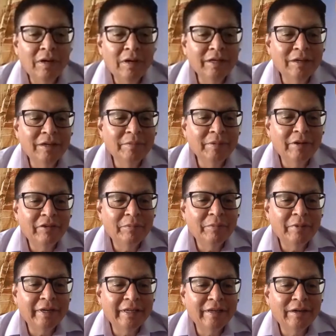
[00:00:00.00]
Welcome,
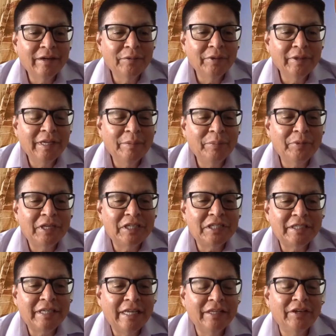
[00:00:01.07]
everybody. Really
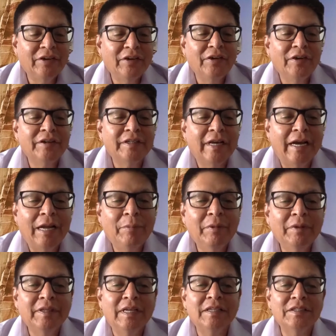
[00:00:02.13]
appreciate your time with
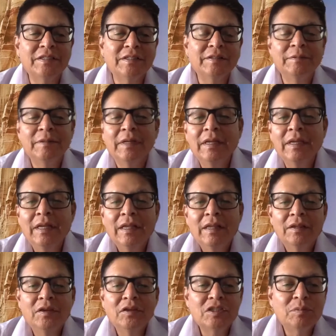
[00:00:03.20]
us
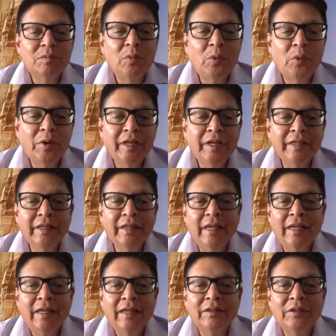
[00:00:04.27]
this morning
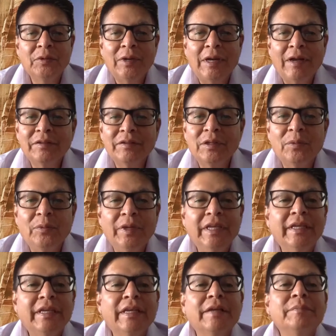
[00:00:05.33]
and throughout the
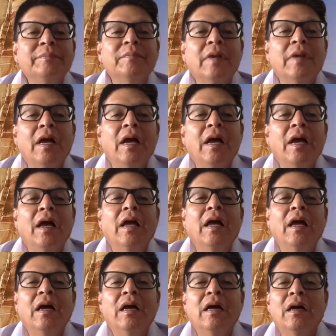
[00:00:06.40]
week.
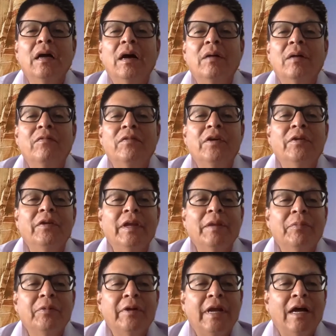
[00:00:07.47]
I'm very
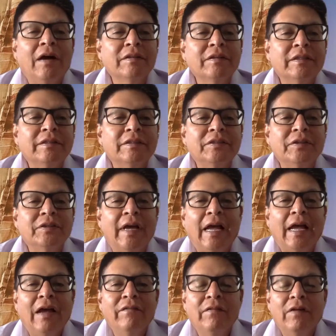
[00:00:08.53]
proud to
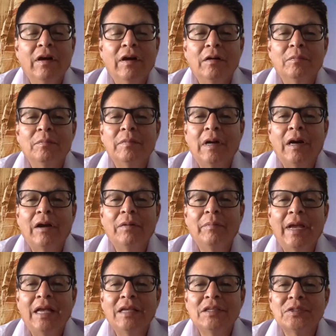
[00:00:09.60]
have our
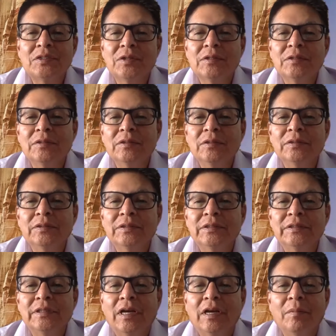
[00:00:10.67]
Math
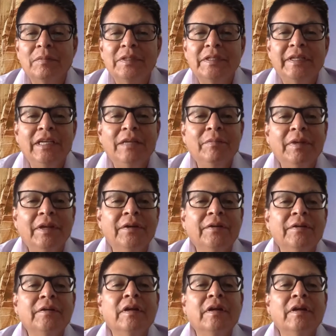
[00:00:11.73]
Circles team here.